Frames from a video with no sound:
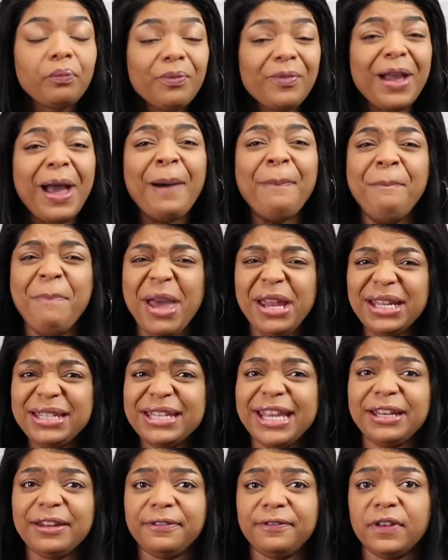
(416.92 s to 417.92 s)
I
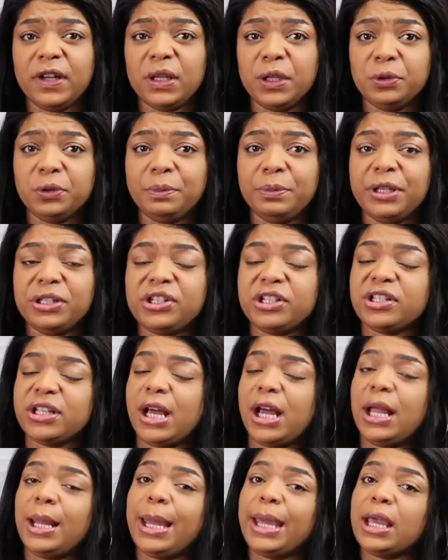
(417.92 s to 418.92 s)
meditated for a little bit, just
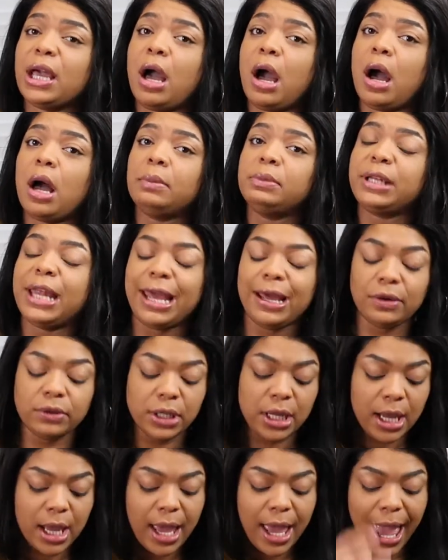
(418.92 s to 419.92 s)
kind of like calm down,
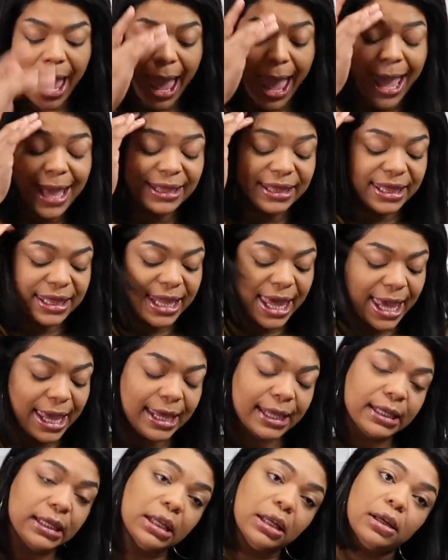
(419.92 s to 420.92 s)
and
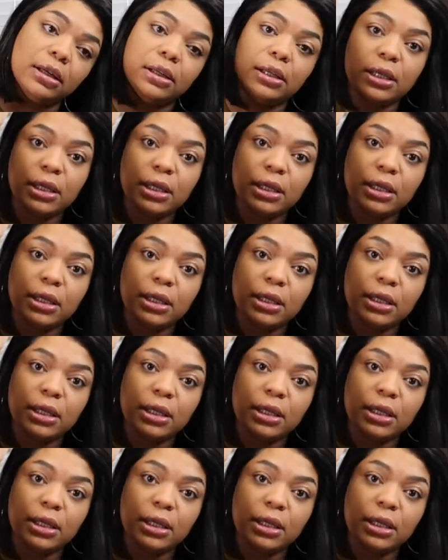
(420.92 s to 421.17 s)
then